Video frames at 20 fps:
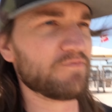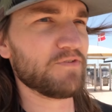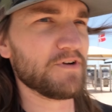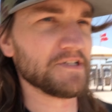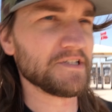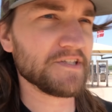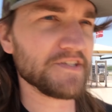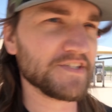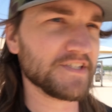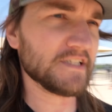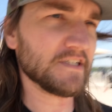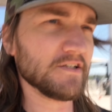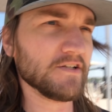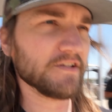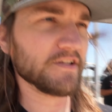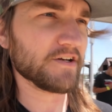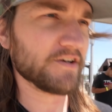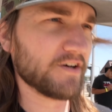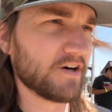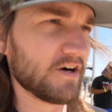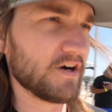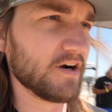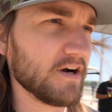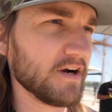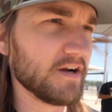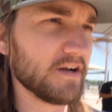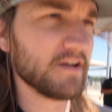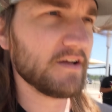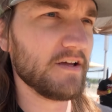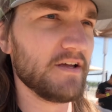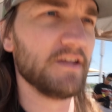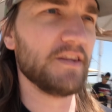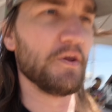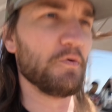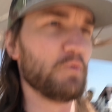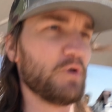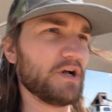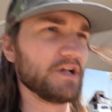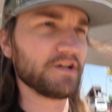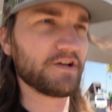front and center of the car, the
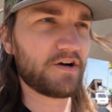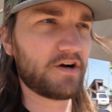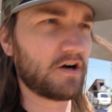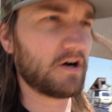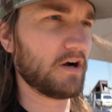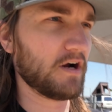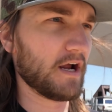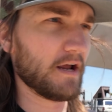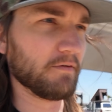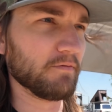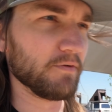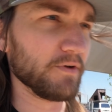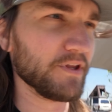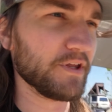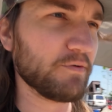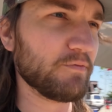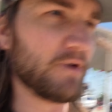one car I really